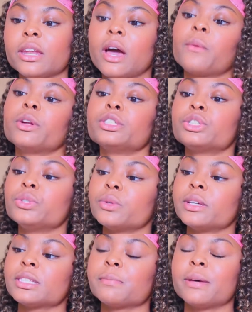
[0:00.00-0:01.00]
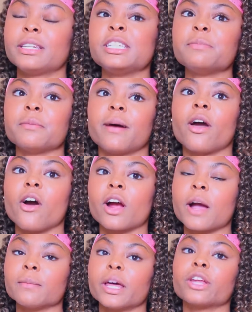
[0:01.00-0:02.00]
I want to just do this. But deep in my heart,
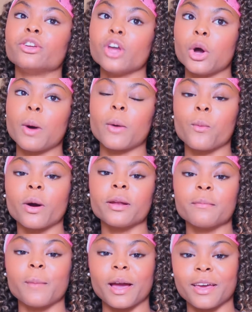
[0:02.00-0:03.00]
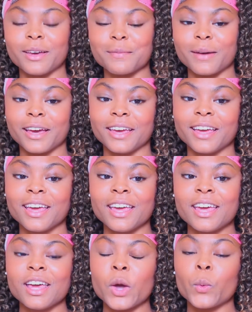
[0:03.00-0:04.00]
I'm like, no, I want my
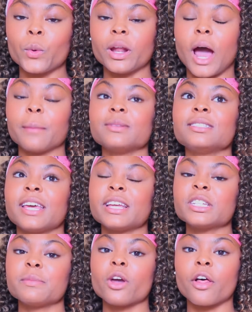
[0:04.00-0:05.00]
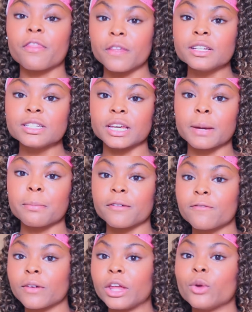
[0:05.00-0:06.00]
what I'm saying to be authentic.
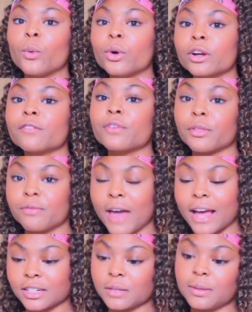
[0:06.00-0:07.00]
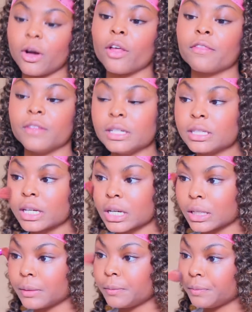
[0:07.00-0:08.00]
But in order for that to be
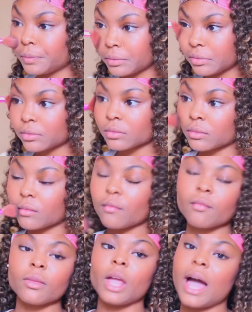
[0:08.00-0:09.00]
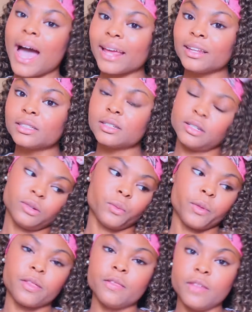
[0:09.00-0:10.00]
authentic, I need to deal
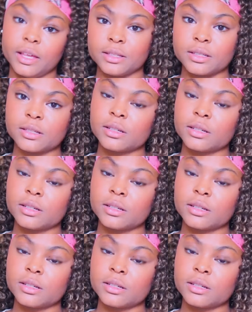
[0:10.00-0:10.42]
with this.